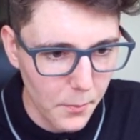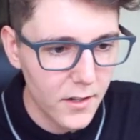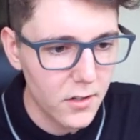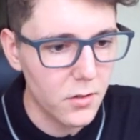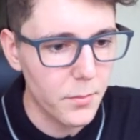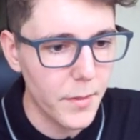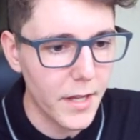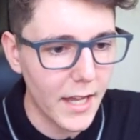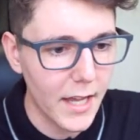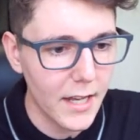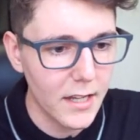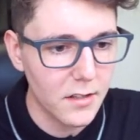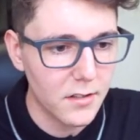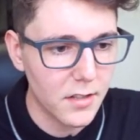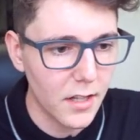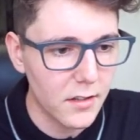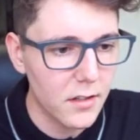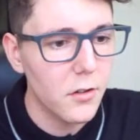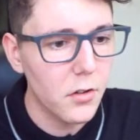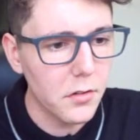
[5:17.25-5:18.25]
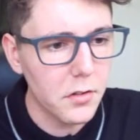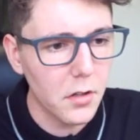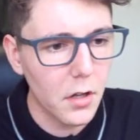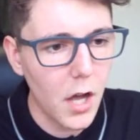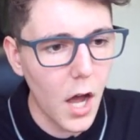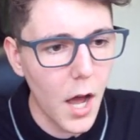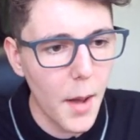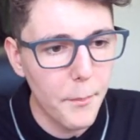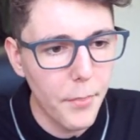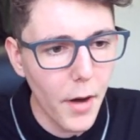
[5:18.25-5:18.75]
That doesn't make any sense. There's also a
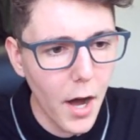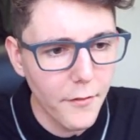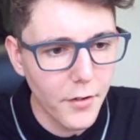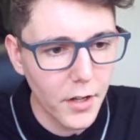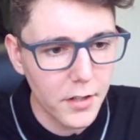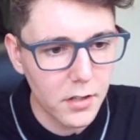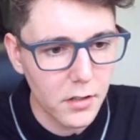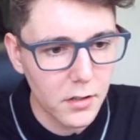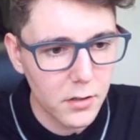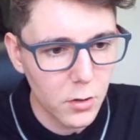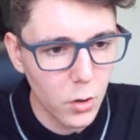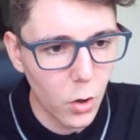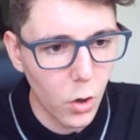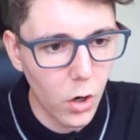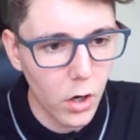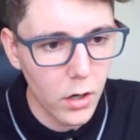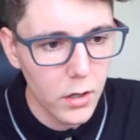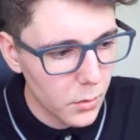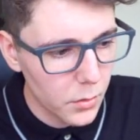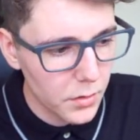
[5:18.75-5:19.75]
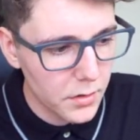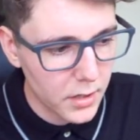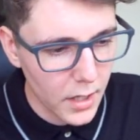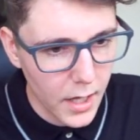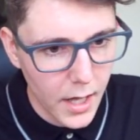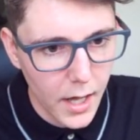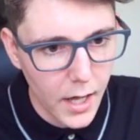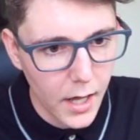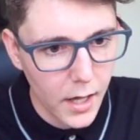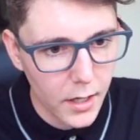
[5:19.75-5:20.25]
guy above us I saw that was
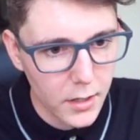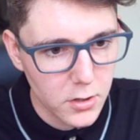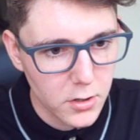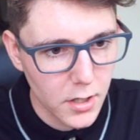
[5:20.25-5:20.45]
uh,